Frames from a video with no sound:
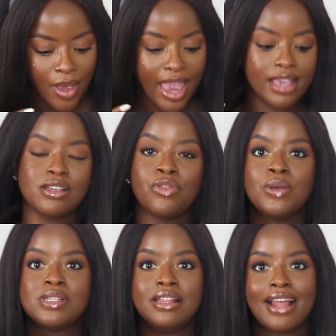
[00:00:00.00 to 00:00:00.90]
Okay, so
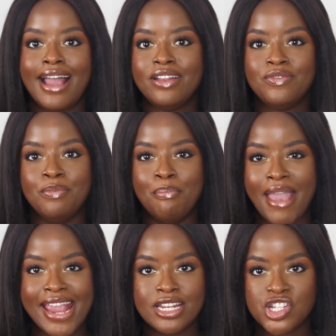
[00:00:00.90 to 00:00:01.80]
those are the kind of
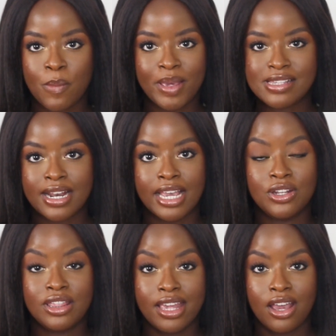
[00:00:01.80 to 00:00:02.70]
main topics that I
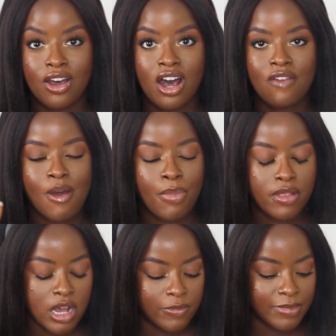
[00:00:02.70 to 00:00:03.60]
could think of from
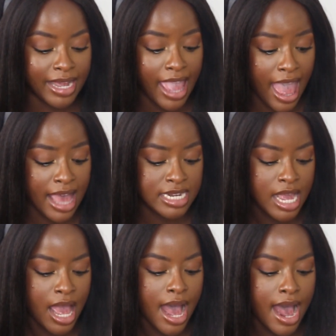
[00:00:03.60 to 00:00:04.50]
the top of my head.
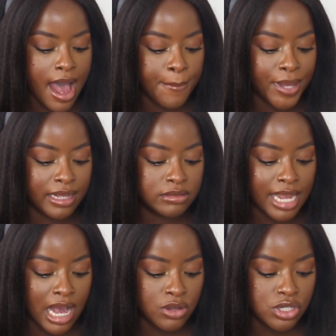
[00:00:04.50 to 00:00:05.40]
And I'll
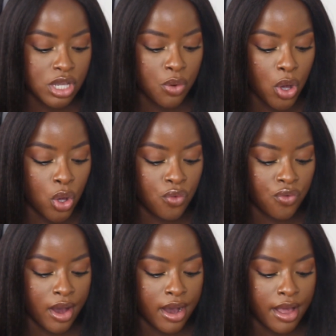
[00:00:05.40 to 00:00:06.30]
now just go
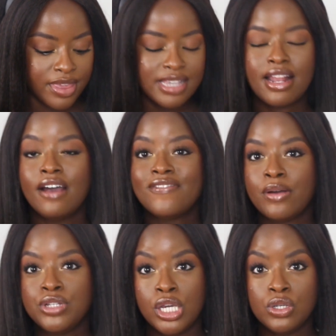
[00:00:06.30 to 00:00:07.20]
over things that I
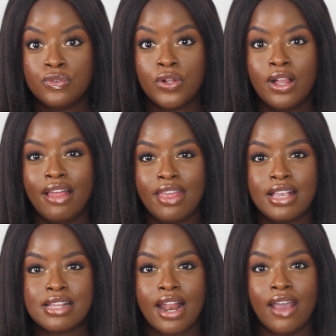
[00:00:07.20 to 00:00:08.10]
found useful and
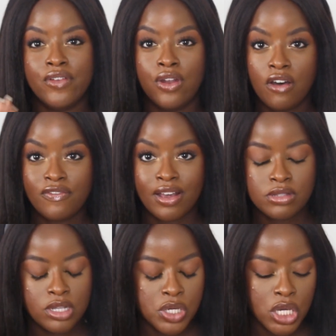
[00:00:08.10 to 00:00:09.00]
things that I have not
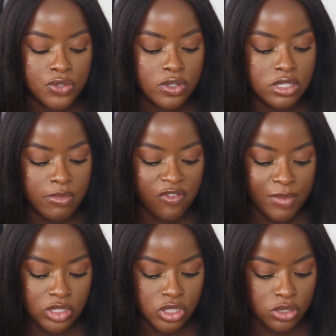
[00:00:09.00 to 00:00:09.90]
found so useful. Some I've
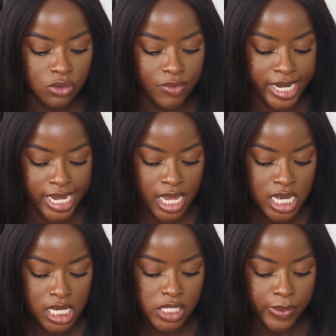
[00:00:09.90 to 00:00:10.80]
mentioned
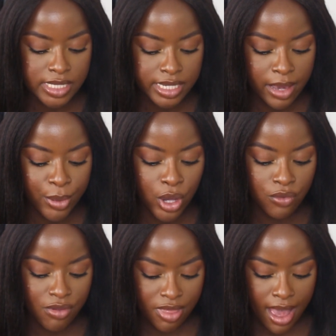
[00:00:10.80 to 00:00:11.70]
already, so I'll skip
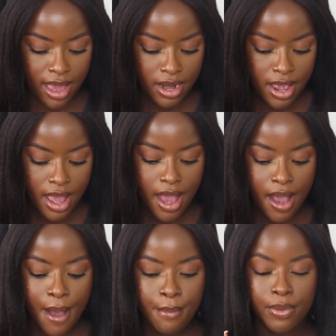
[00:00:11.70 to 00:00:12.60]
over that,
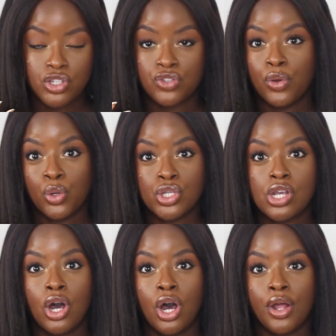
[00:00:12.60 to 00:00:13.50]
but just
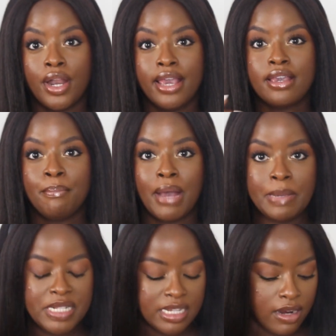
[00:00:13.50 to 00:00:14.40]
focus on like
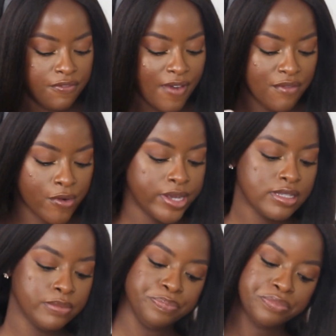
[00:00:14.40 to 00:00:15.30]
my particular favorites.